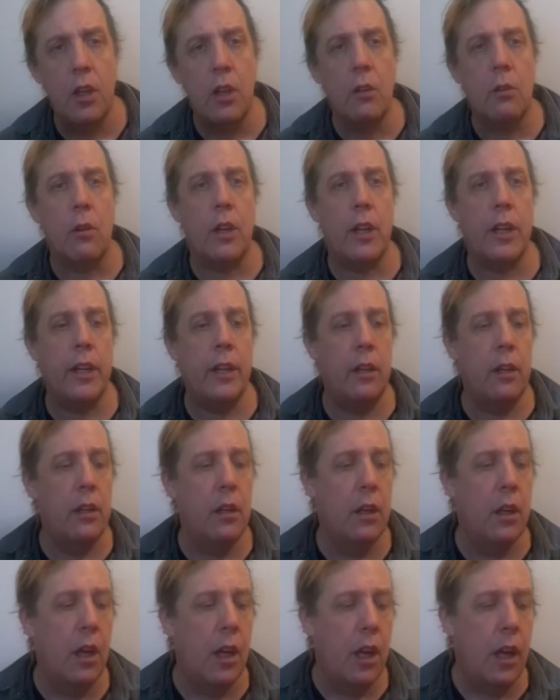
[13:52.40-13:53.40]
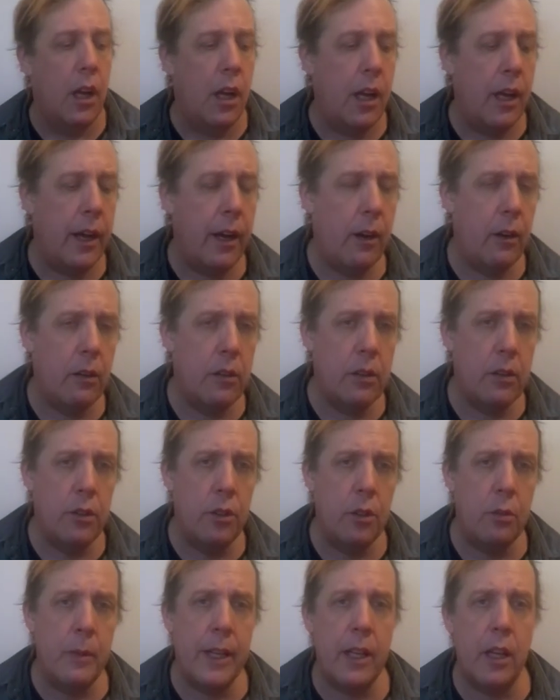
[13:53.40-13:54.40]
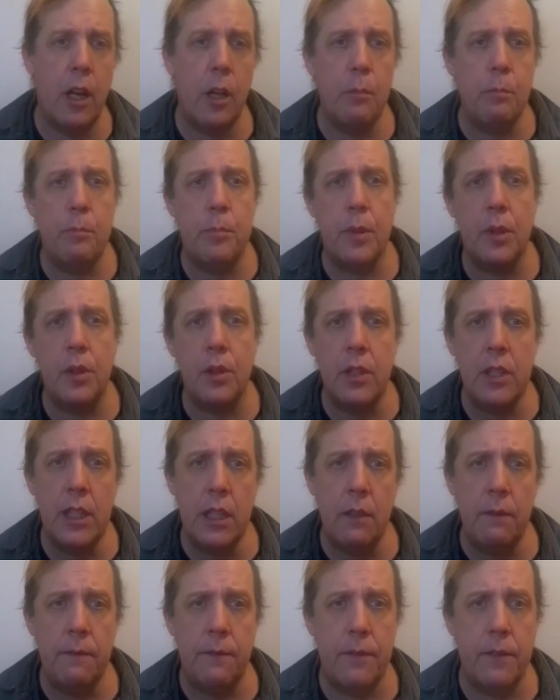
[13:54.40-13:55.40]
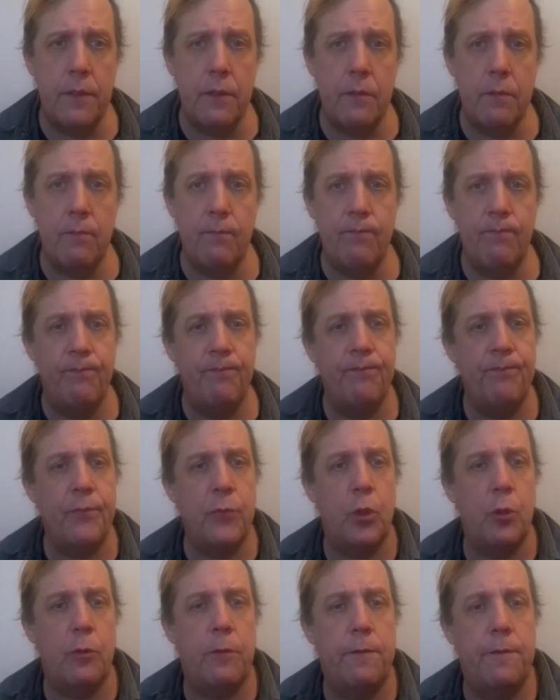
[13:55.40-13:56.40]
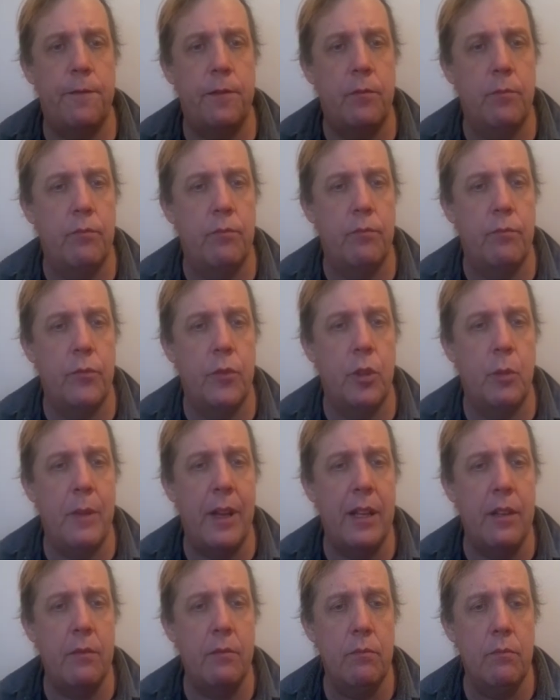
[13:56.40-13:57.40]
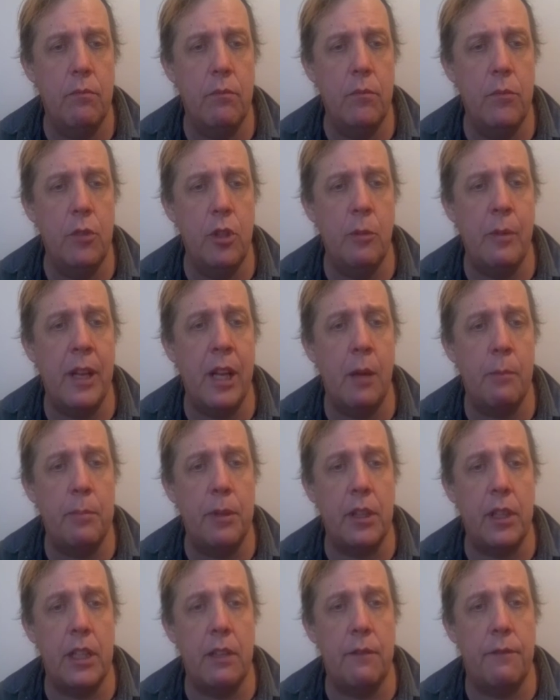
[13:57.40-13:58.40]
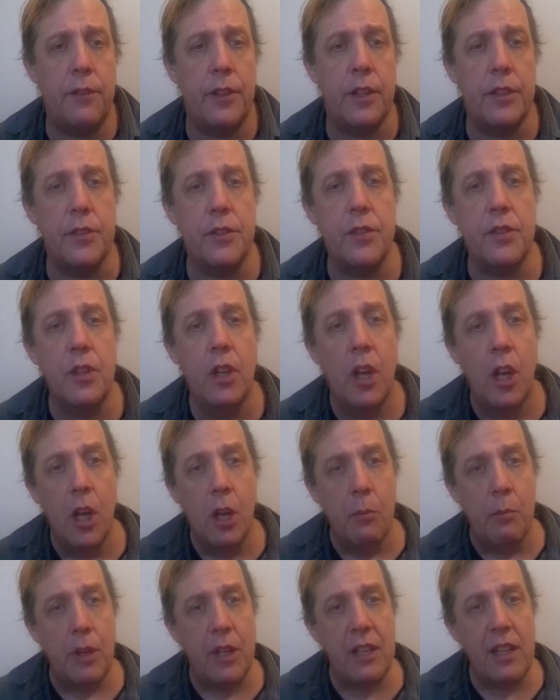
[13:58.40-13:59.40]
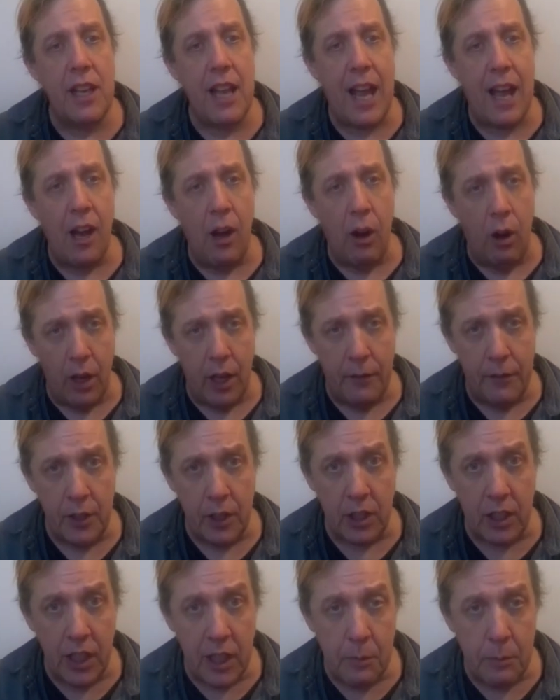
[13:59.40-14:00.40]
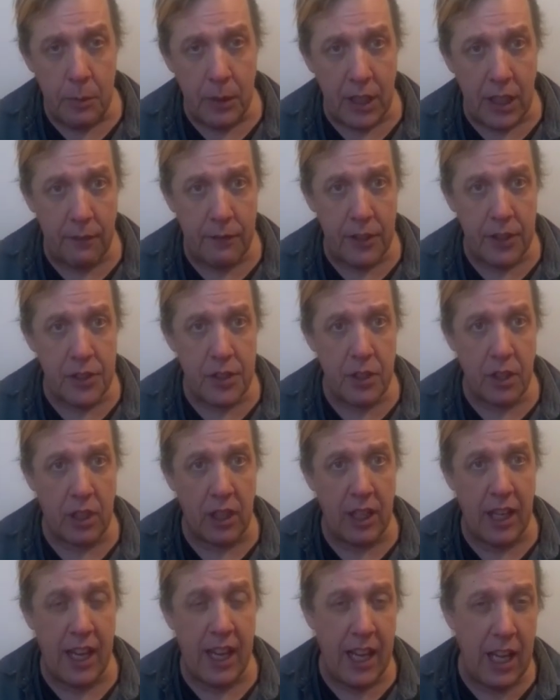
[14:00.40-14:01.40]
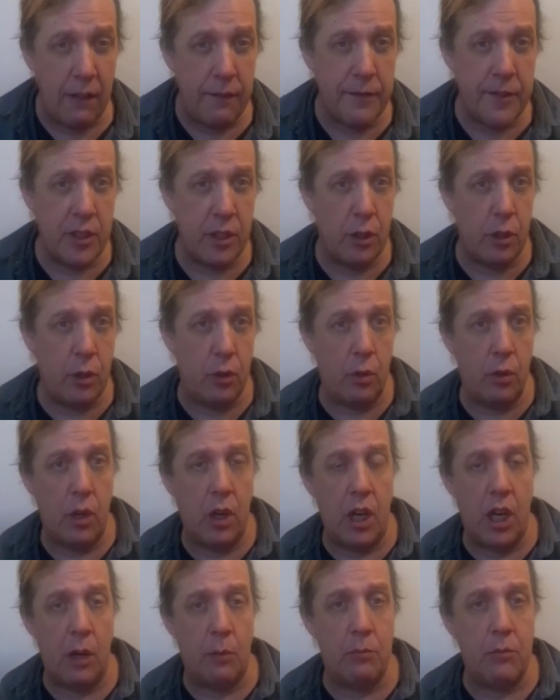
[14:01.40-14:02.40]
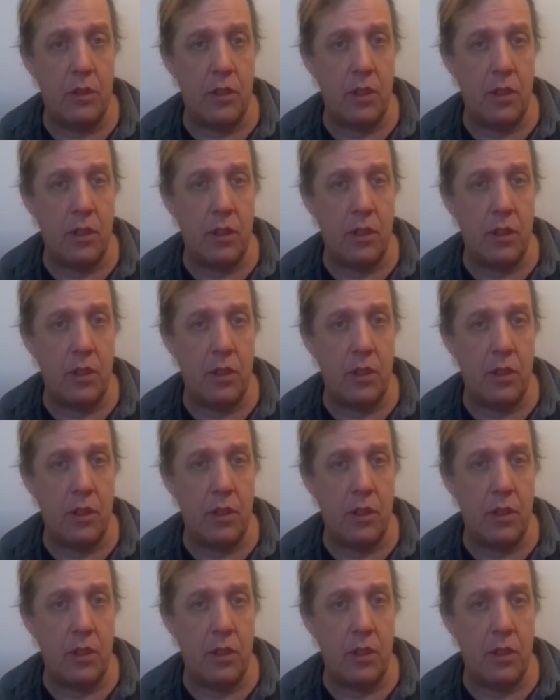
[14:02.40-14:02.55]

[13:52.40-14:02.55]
Right? Uh, you may not believe. Oof, you may. You may not believe this, but now if you're going to believe this, you're going to have to, um,